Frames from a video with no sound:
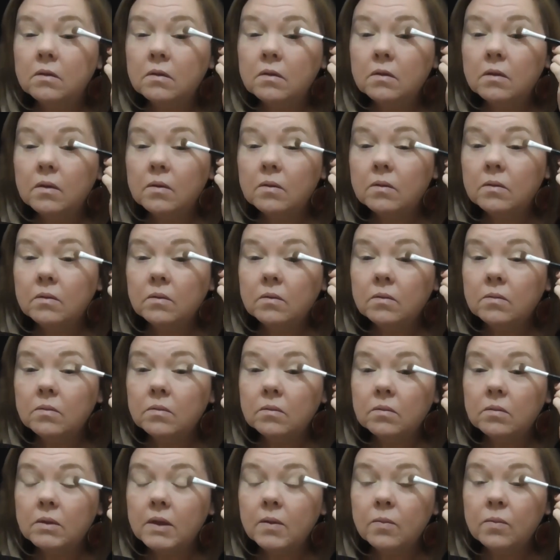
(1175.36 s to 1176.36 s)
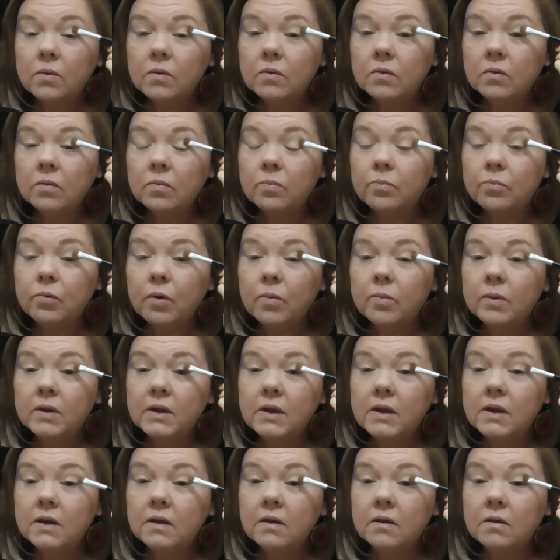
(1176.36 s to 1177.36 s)
So that was
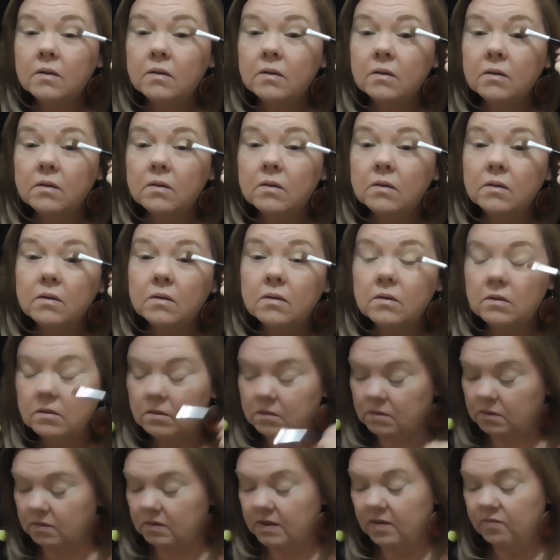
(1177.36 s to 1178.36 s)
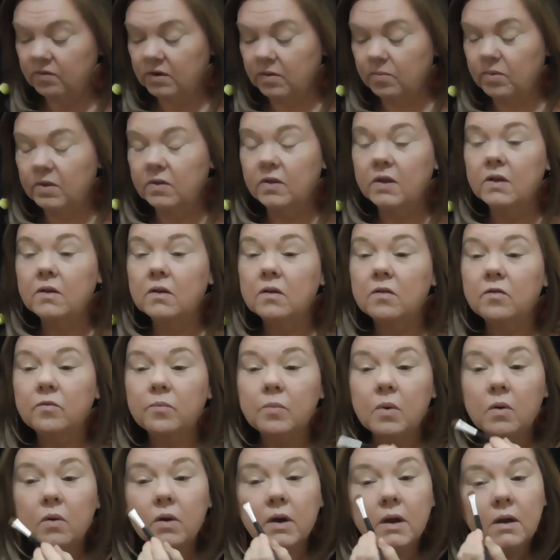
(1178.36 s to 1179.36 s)
probably 70%
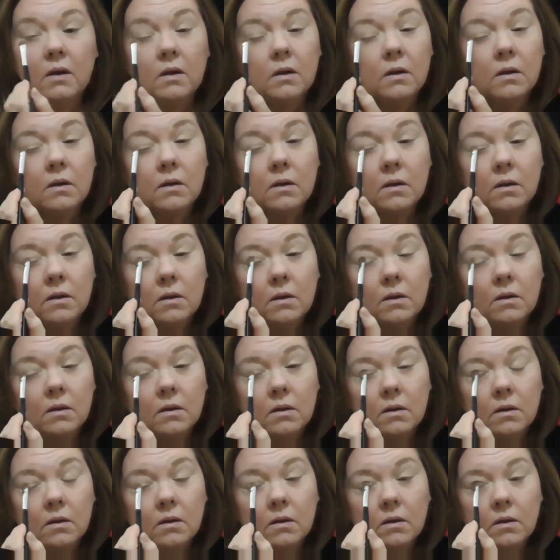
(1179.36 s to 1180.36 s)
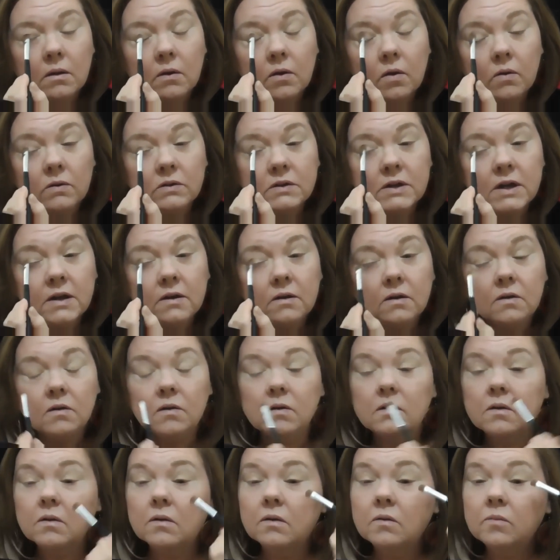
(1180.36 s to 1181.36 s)
of my content
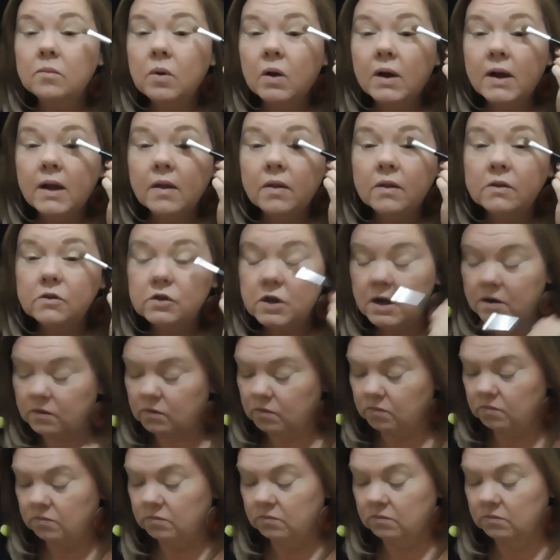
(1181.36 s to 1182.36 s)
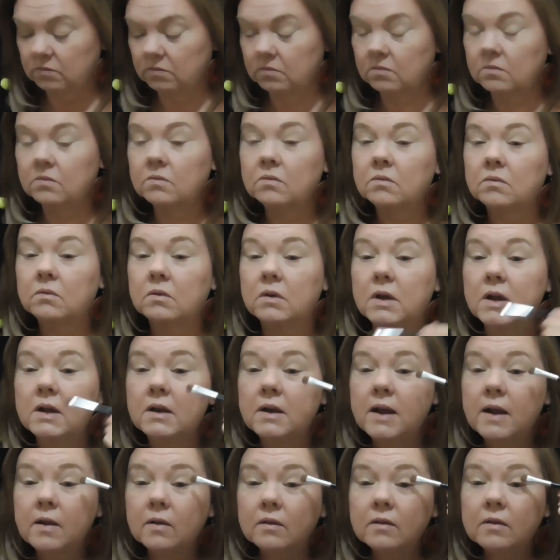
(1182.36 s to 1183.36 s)
on my other channel,
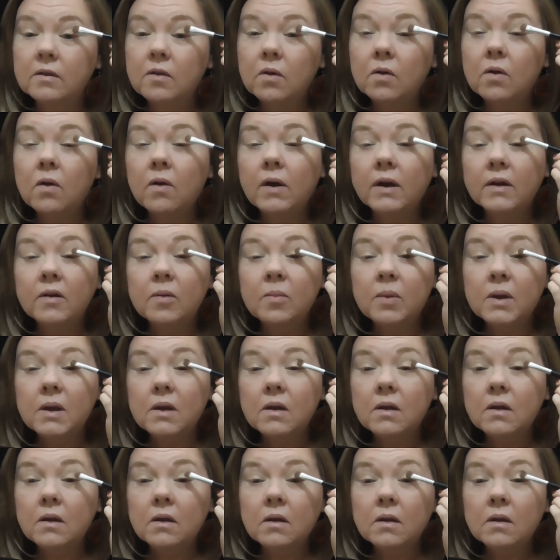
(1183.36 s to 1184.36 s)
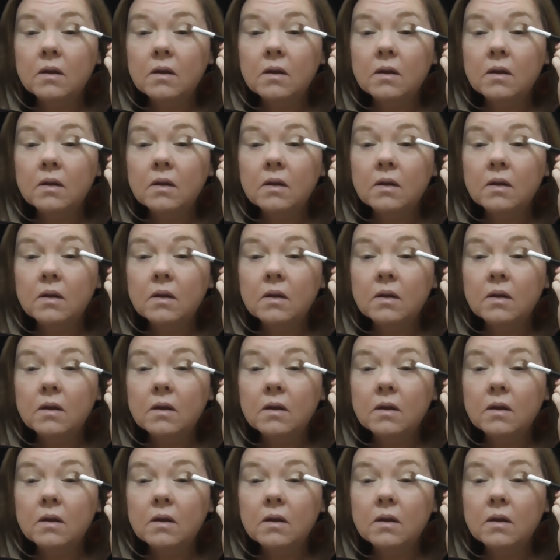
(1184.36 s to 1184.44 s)
and now it's not going to be